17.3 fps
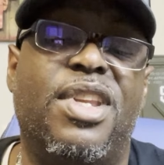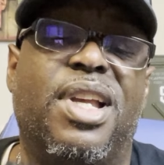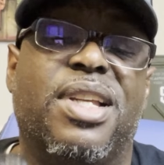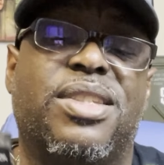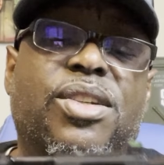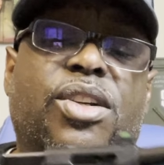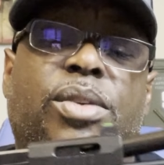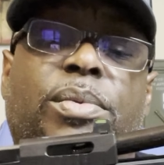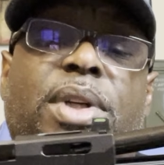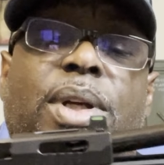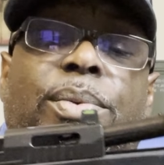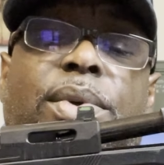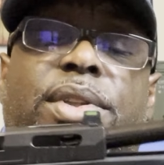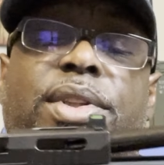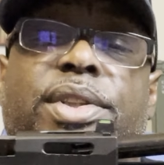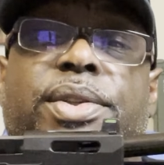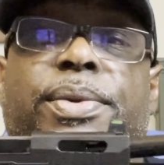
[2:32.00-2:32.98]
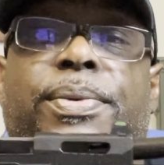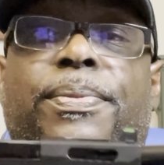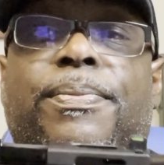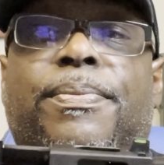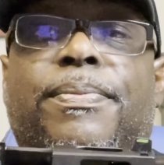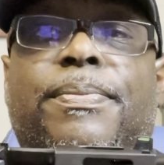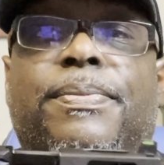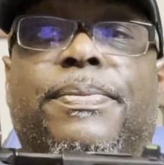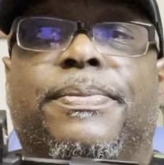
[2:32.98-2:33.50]
Told him what I wanted to do.
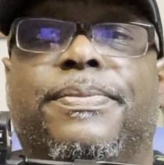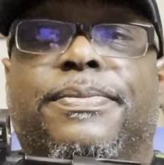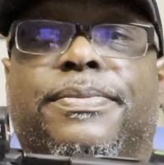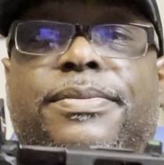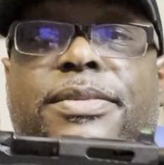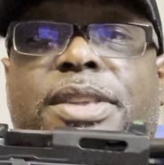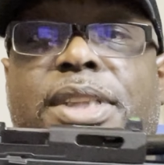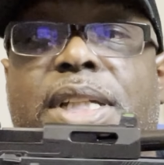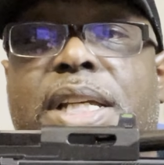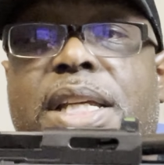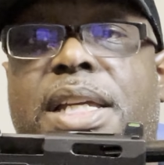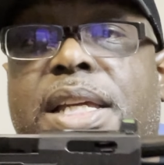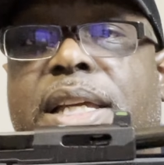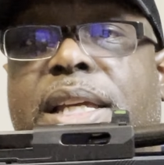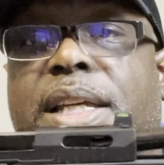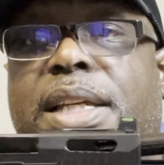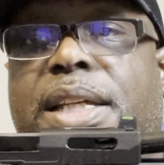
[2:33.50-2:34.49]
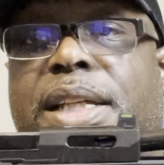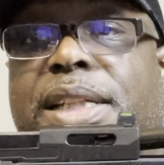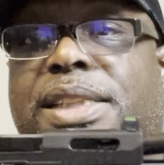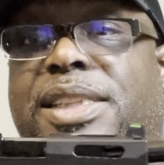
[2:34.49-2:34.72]
He